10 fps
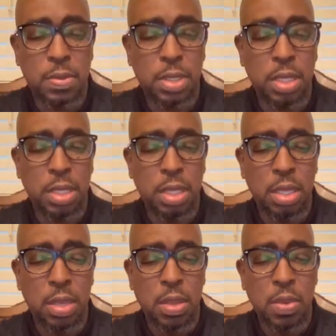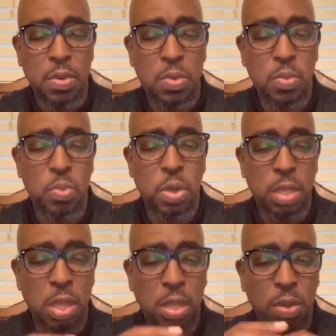See,
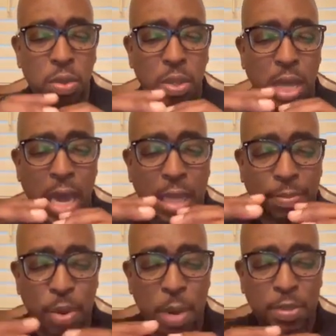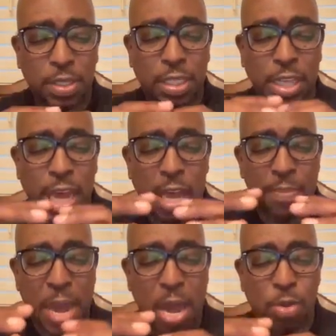with God's promises,
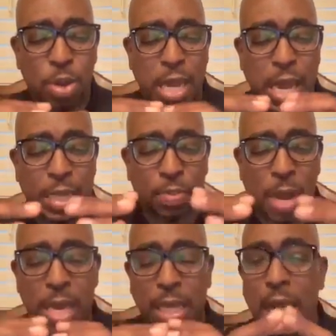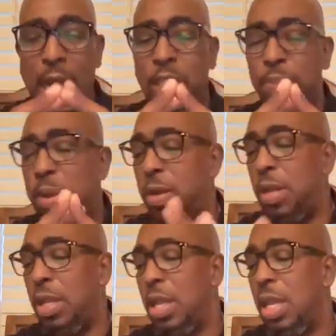God's power, God's might, God's
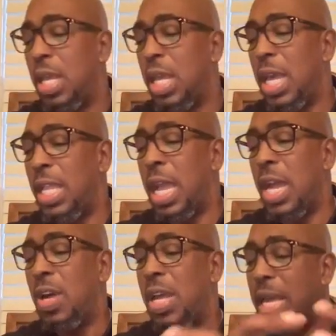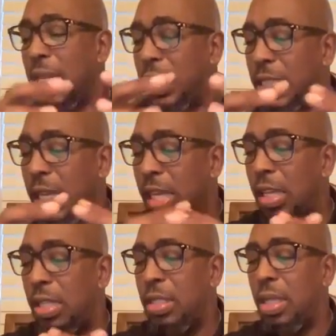spirit. And now he
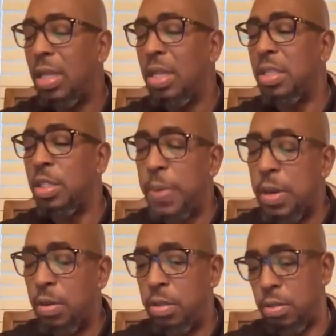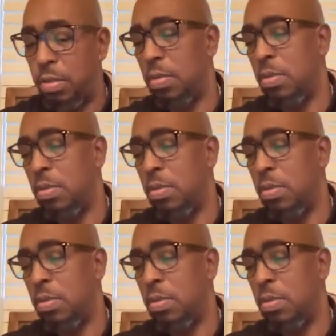sees the spiritual.